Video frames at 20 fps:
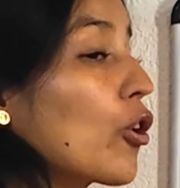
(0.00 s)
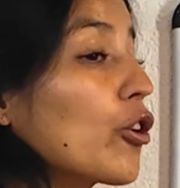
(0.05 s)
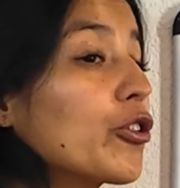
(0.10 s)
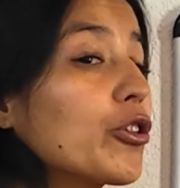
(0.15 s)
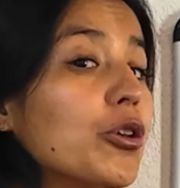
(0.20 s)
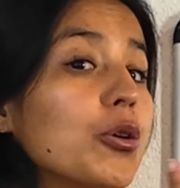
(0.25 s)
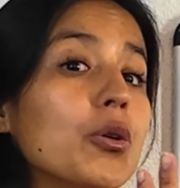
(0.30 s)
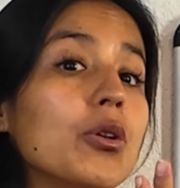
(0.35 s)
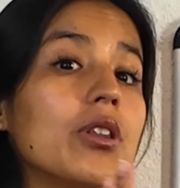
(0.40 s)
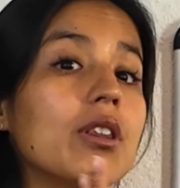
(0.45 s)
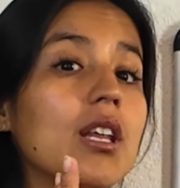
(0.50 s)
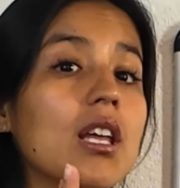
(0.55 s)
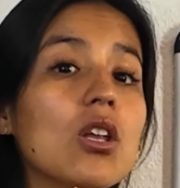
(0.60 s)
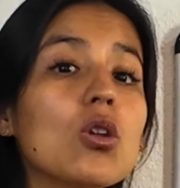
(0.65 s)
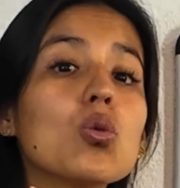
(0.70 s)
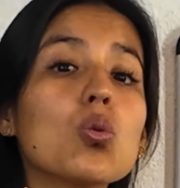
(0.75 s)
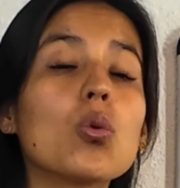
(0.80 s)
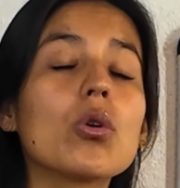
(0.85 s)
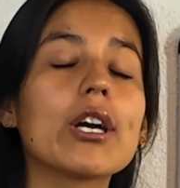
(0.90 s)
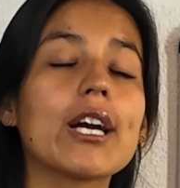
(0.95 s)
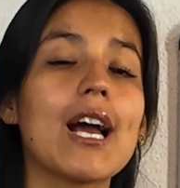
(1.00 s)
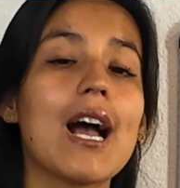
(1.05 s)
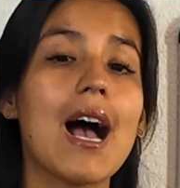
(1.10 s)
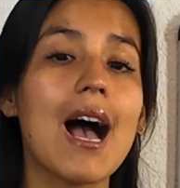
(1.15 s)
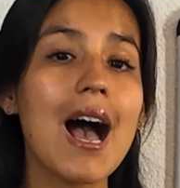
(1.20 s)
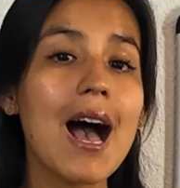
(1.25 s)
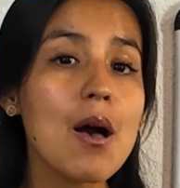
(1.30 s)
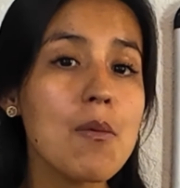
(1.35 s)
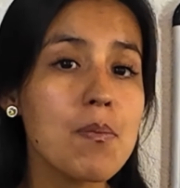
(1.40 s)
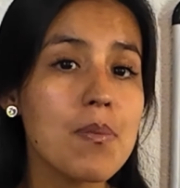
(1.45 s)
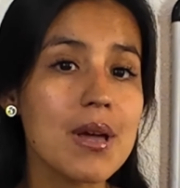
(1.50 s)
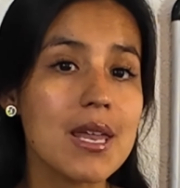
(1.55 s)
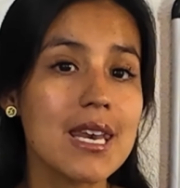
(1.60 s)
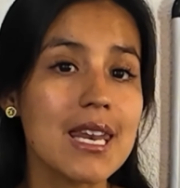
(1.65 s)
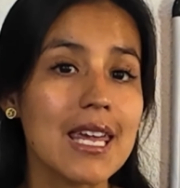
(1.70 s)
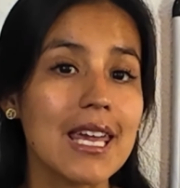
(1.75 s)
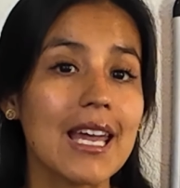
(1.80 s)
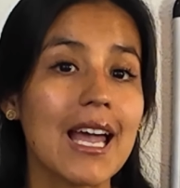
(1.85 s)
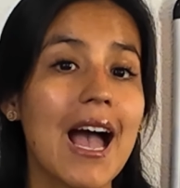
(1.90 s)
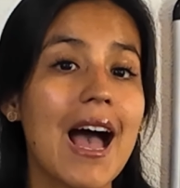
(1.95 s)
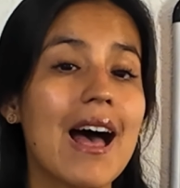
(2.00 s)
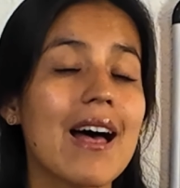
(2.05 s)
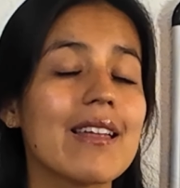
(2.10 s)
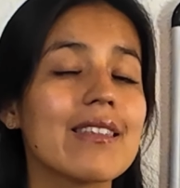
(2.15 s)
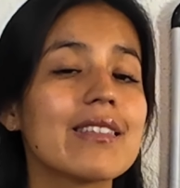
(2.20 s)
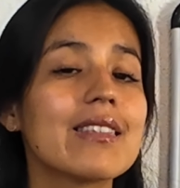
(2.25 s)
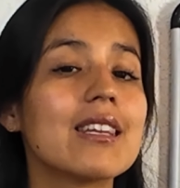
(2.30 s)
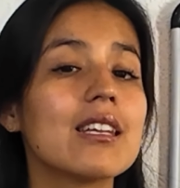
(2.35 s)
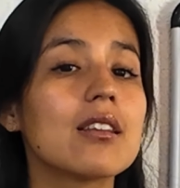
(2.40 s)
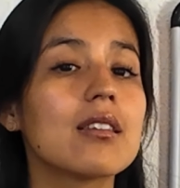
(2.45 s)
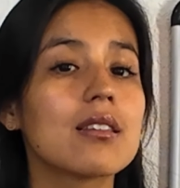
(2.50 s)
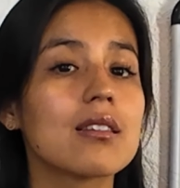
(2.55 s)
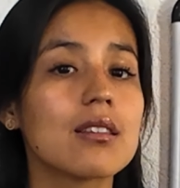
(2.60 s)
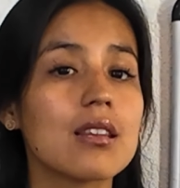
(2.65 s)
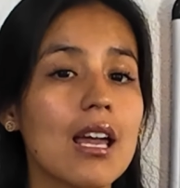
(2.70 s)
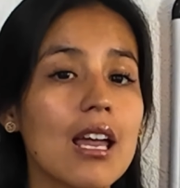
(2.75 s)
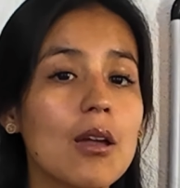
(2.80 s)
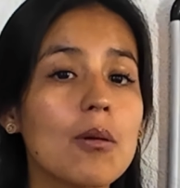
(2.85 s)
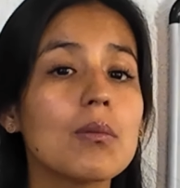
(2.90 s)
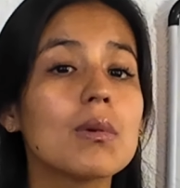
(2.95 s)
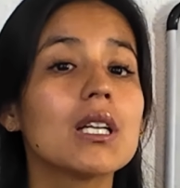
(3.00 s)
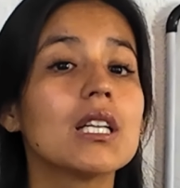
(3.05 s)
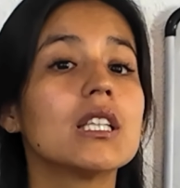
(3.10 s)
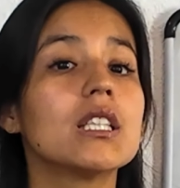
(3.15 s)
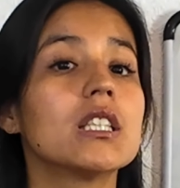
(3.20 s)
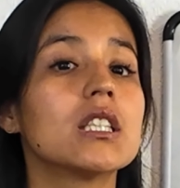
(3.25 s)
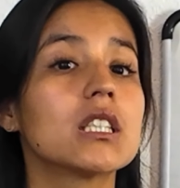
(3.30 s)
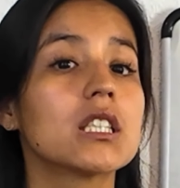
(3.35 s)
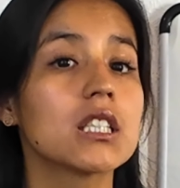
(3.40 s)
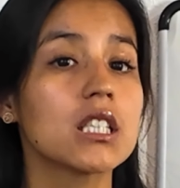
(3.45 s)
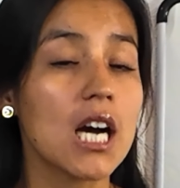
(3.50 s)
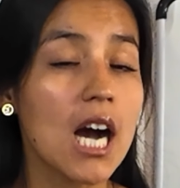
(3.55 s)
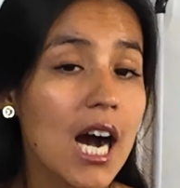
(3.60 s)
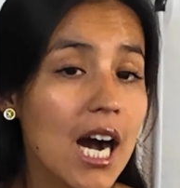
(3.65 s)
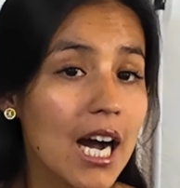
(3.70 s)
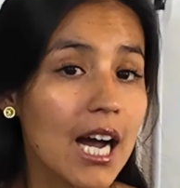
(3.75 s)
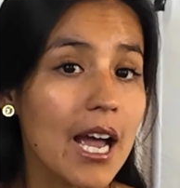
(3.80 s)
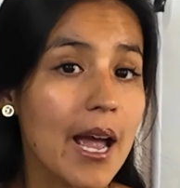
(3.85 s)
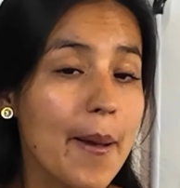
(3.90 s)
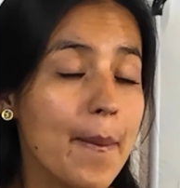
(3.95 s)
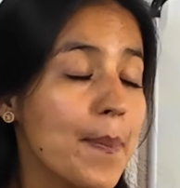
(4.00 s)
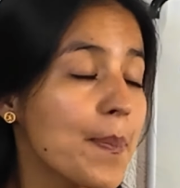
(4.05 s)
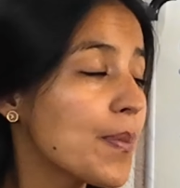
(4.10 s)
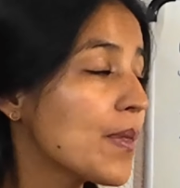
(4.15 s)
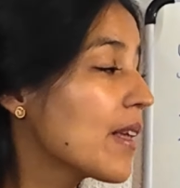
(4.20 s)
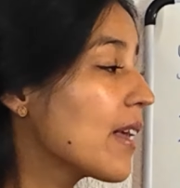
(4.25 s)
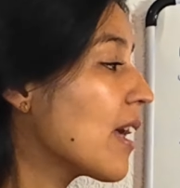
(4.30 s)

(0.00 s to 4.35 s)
two things were happening at the same time.